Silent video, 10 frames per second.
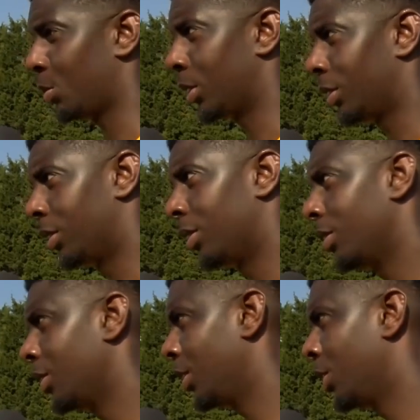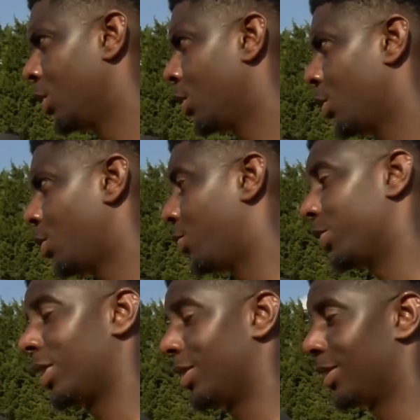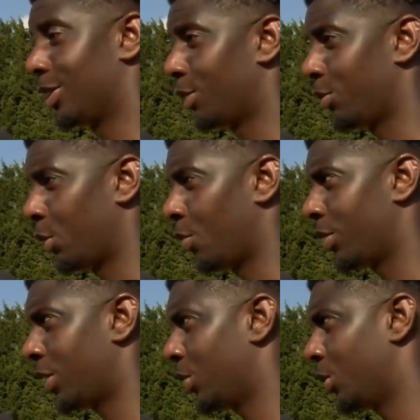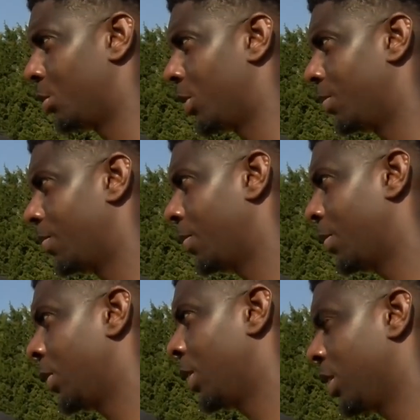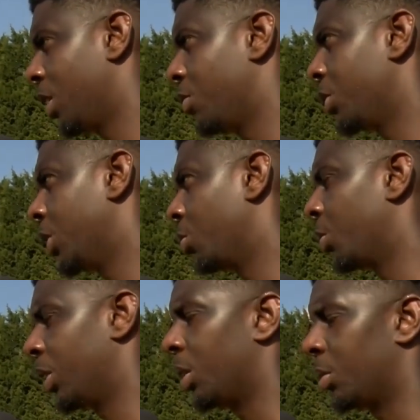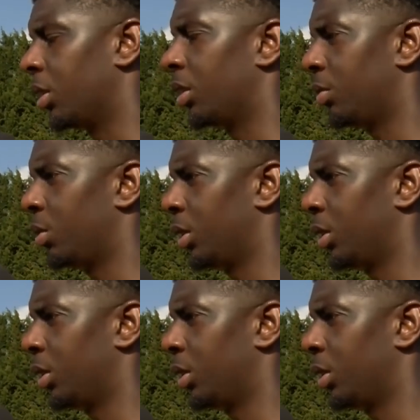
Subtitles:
one, and conversation's a different conversation. But yeah, I thought he did well when he came on. I thought